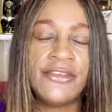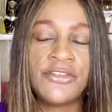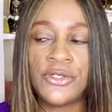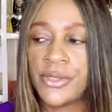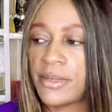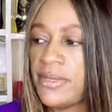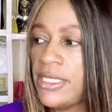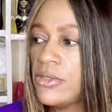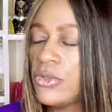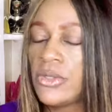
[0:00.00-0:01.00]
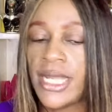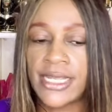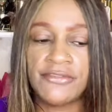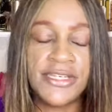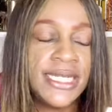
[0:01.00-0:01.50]
if you know what I mean, or
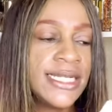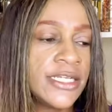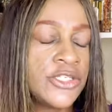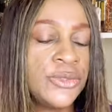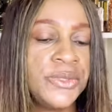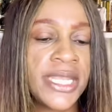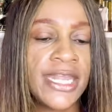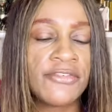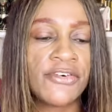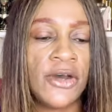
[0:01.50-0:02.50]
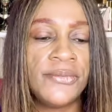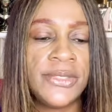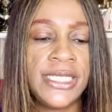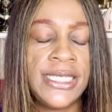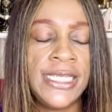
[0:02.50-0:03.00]
like a vanilla that you would get from
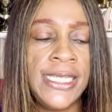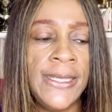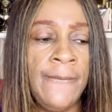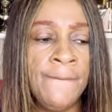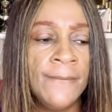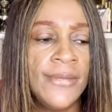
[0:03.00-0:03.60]
the